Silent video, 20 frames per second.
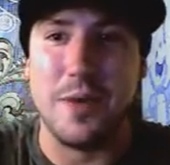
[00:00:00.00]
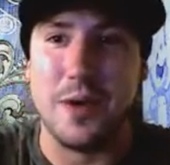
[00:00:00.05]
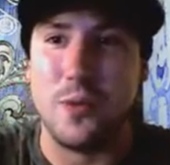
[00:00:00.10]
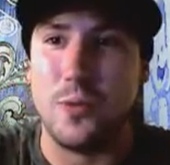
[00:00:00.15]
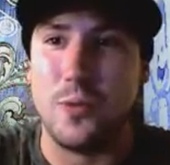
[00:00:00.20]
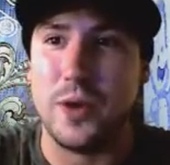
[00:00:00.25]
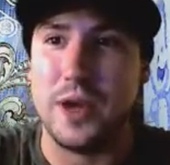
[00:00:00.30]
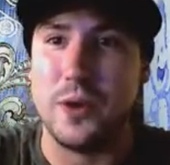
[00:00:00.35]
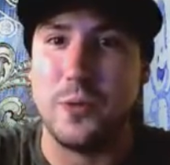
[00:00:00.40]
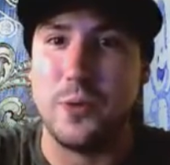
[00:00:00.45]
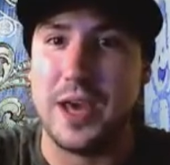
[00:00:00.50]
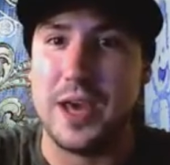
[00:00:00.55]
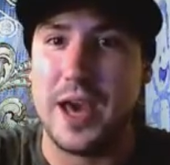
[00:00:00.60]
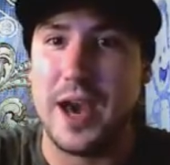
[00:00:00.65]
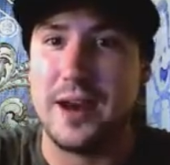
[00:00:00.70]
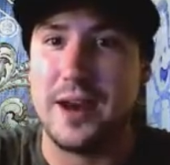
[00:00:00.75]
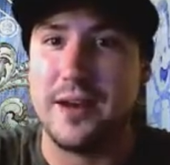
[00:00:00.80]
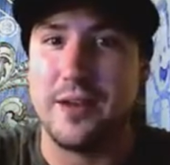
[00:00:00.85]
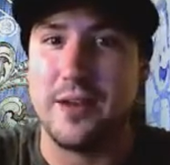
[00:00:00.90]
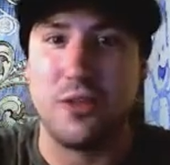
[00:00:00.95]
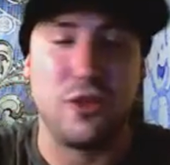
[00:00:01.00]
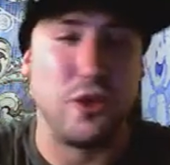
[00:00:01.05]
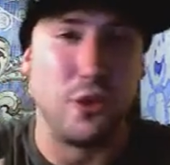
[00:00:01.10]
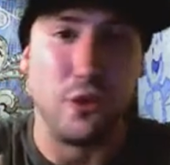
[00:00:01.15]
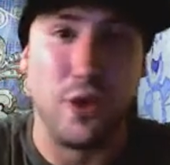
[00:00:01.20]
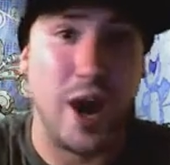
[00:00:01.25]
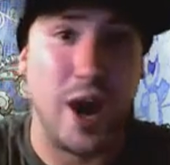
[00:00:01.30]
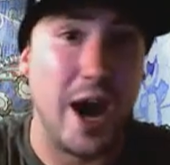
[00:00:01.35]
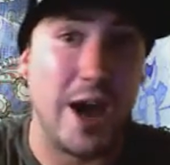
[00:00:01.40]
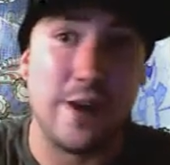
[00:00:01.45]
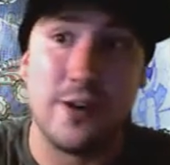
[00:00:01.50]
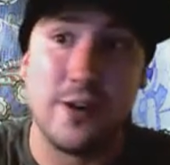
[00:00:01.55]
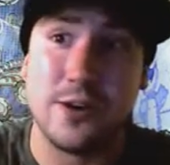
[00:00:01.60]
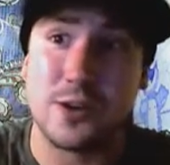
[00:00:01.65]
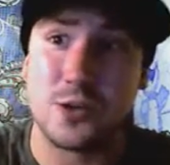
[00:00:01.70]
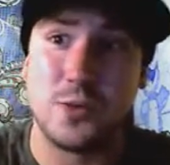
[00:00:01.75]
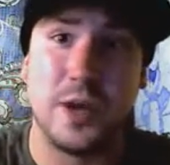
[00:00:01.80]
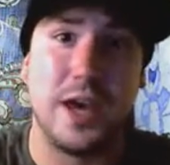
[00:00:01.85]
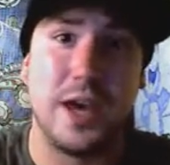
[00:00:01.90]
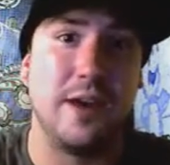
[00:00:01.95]
We had the
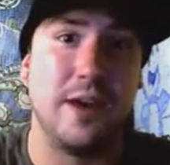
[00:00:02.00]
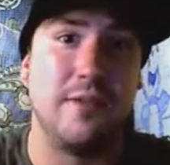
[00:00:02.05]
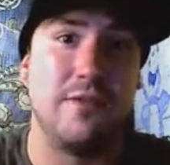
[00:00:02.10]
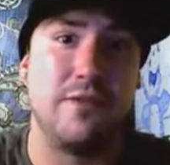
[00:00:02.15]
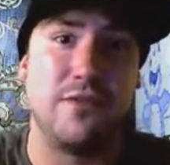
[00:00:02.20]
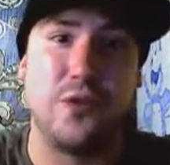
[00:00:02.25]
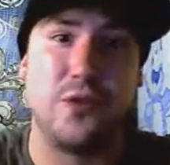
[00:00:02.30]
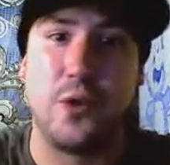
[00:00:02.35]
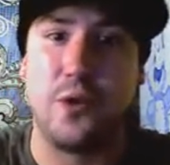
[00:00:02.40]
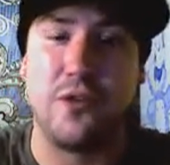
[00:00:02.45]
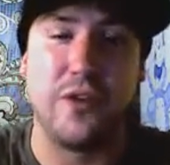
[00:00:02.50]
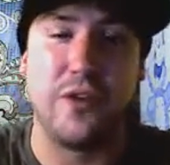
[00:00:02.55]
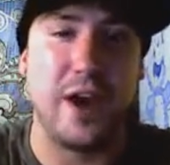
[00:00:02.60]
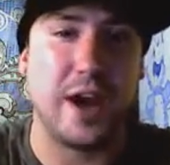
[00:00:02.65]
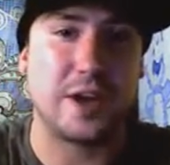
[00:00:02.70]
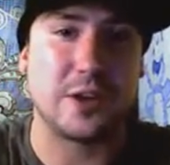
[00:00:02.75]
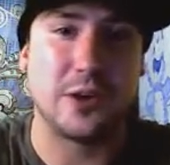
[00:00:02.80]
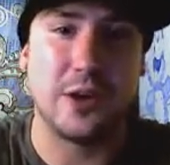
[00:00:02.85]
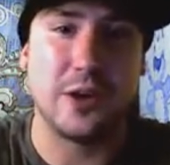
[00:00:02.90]
riders, we had full factory